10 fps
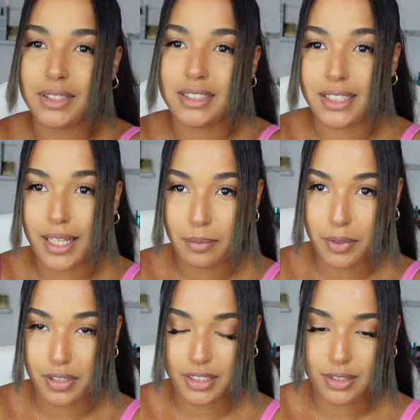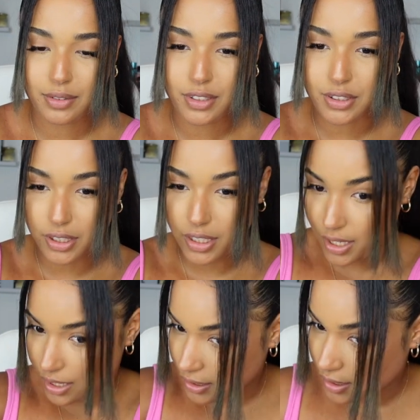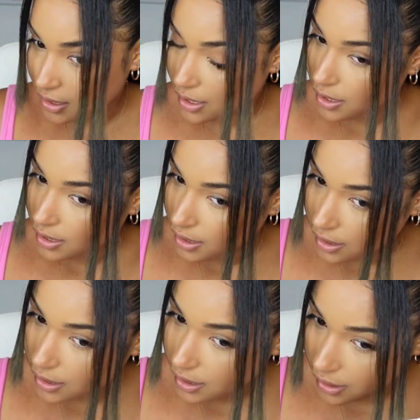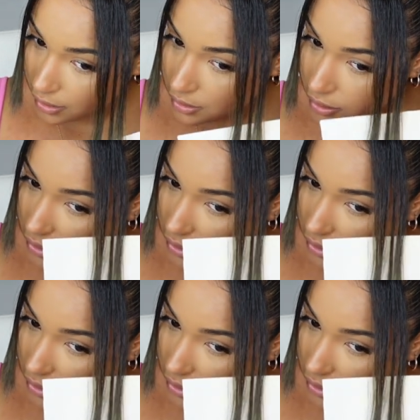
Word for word: just get mirror I just want to show you guys how to